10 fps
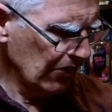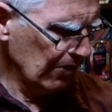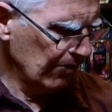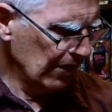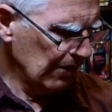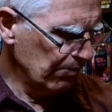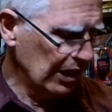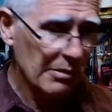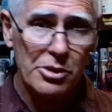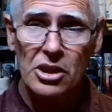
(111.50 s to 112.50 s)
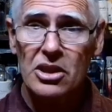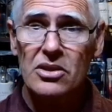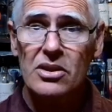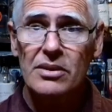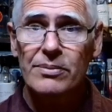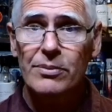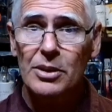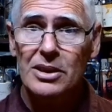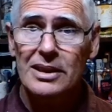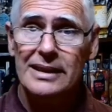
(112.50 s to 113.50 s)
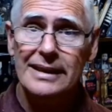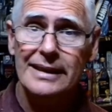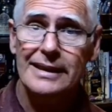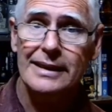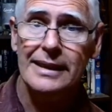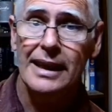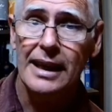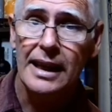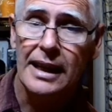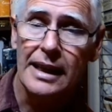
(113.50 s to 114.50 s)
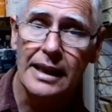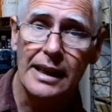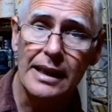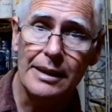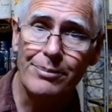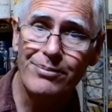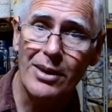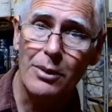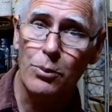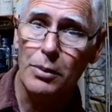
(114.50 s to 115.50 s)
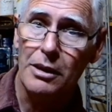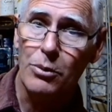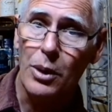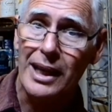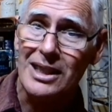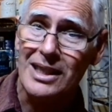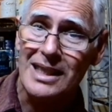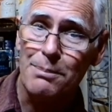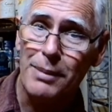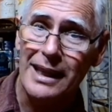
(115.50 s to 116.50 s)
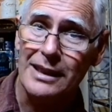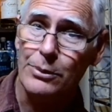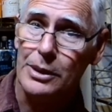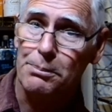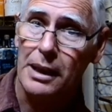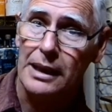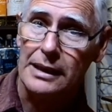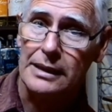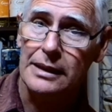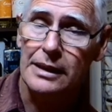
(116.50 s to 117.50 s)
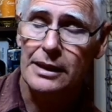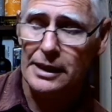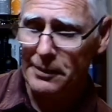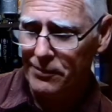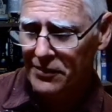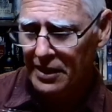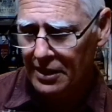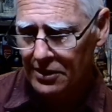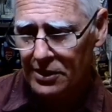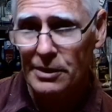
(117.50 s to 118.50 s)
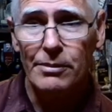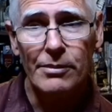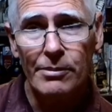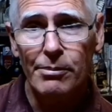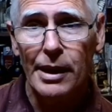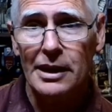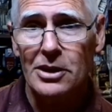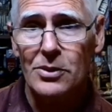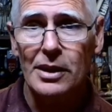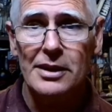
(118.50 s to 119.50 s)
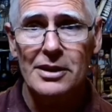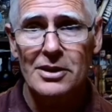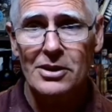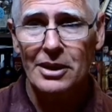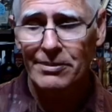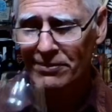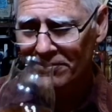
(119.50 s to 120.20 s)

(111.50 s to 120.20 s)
from the Peloponnese, which is, um, I believe, where ancient Sparta was parked. Okay, so bad history lesson aside.